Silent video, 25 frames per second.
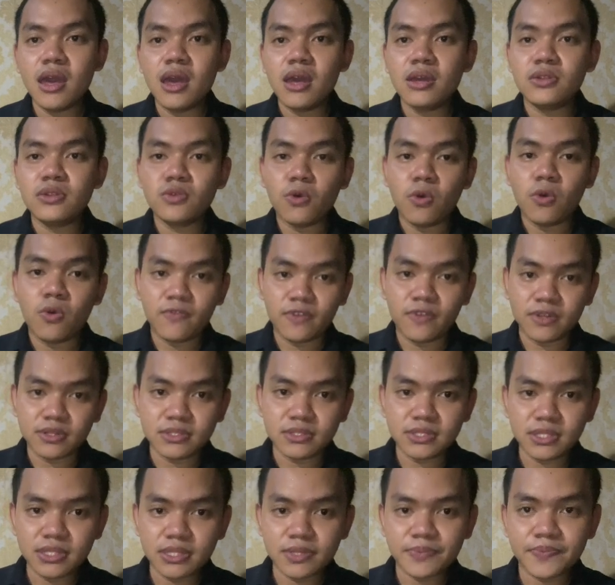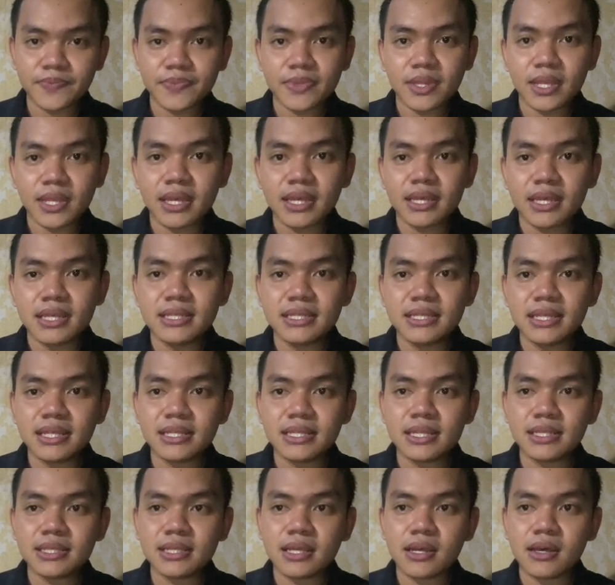novels. This
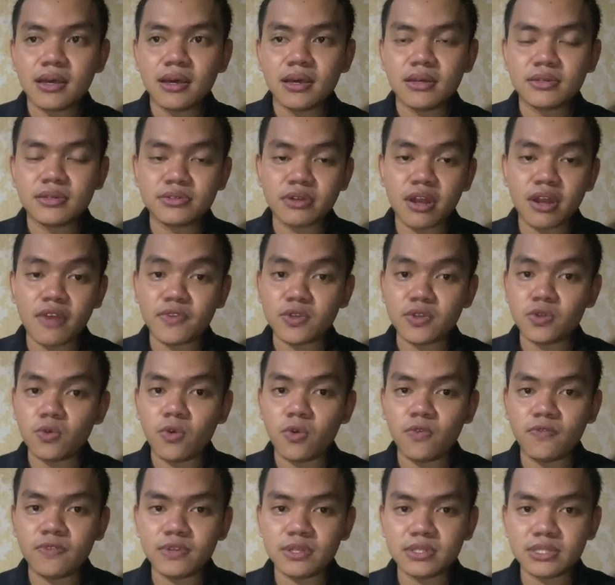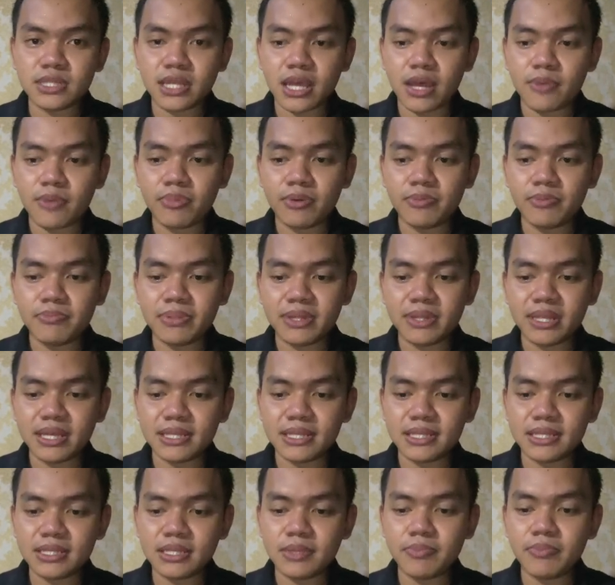is a graphic novel that
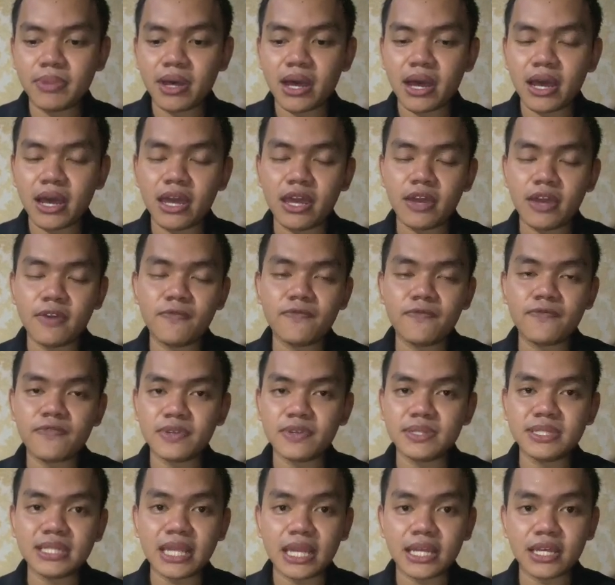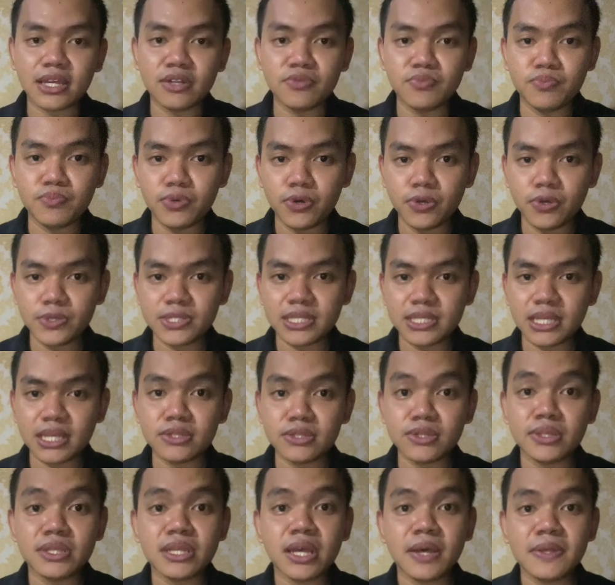published by First Second Books in
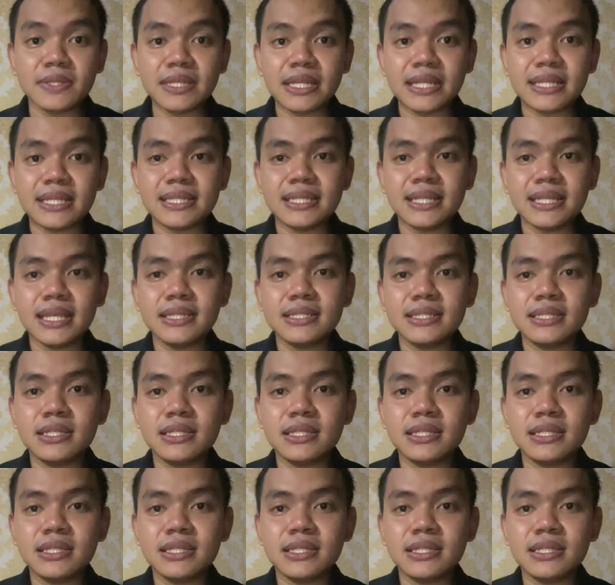2006.